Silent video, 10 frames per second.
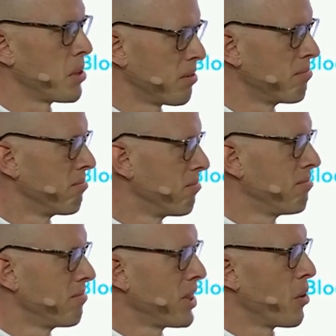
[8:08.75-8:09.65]
But
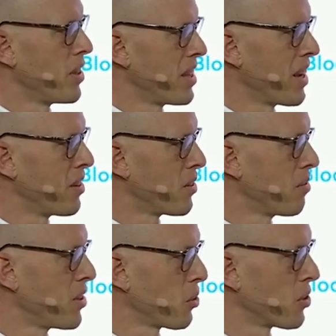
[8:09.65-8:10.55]
in the end,
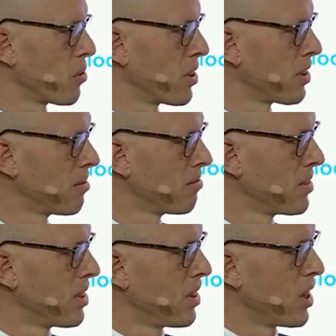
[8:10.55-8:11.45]
it's also a
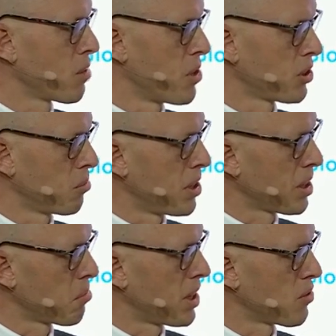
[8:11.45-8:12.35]
commercial
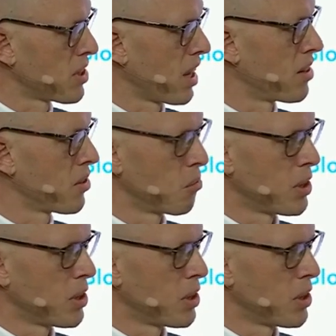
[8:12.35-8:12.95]
marketplace for talent, and